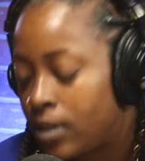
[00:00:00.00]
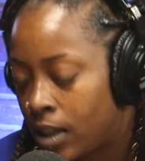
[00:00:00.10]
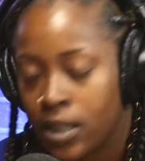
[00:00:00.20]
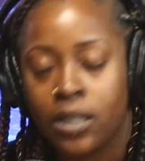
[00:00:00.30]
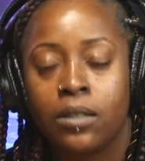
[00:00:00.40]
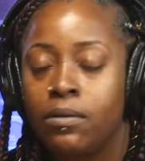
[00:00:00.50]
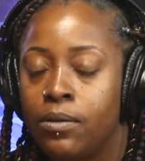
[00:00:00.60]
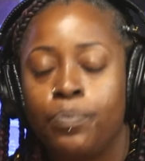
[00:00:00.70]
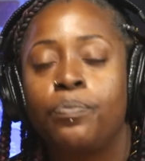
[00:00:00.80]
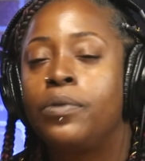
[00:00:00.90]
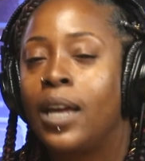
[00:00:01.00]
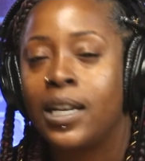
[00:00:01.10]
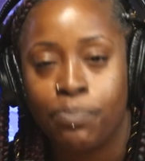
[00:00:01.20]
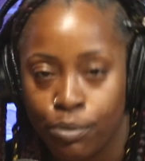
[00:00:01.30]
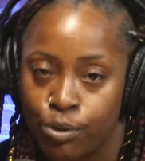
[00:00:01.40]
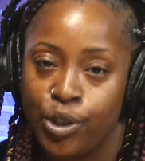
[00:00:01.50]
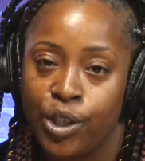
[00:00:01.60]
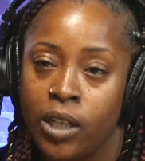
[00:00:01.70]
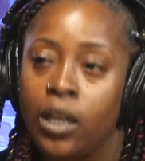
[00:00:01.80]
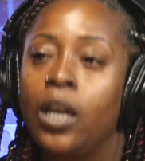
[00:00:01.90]
it's, that's
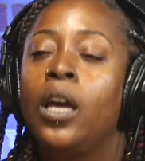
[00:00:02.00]
bullshit.